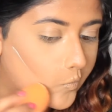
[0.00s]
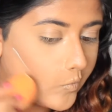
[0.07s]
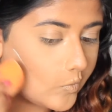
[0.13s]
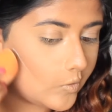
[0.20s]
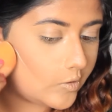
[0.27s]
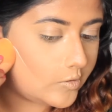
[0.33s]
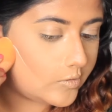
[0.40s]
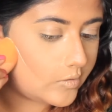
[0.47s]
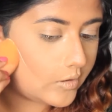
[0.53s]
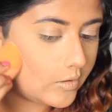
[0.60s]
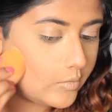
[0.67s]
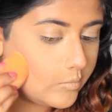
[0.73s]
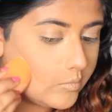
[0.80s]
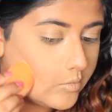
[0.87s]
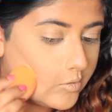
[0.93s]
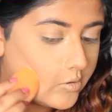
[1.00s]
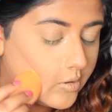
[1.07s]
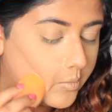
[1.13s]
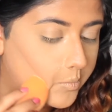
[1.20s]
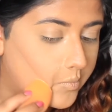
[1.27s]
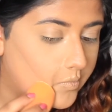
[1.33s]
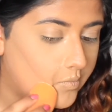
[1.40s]
kind of help the
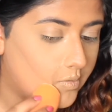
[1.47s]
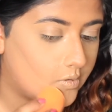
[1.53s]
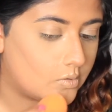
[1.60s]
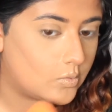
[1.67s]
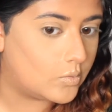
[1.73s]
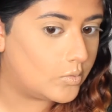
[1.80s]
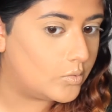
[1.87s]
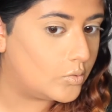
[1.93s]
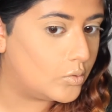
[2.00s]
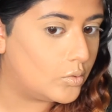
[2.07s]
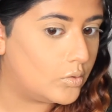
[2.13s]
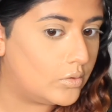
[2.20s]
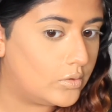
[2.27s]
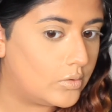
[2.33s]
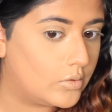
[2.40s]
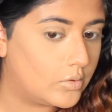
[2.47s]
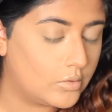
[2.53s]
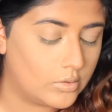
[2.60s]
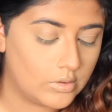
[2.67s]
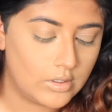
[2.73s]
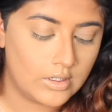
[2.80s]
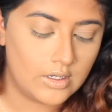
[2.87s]
shape of this contour,
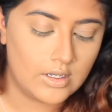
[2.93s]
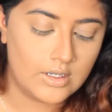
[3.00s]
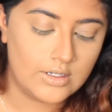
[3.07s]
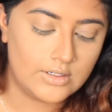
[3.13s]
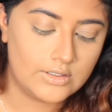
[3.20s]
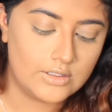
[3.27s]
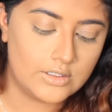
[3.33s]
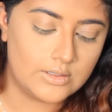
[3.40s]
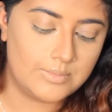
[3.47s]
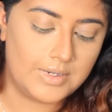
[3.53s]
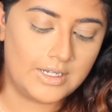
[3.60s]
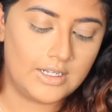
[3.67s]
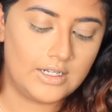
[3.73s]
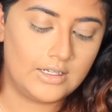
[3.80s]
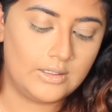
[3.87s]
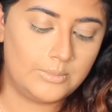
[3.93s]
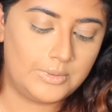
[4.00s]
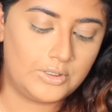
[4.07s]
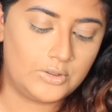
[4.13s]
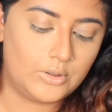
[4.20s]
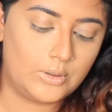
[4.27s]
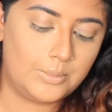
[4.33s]
just make it a little bit
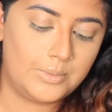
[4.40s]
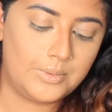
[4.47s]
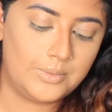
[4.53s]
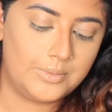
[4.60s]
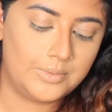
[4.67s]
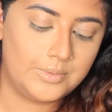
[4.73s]
sharper.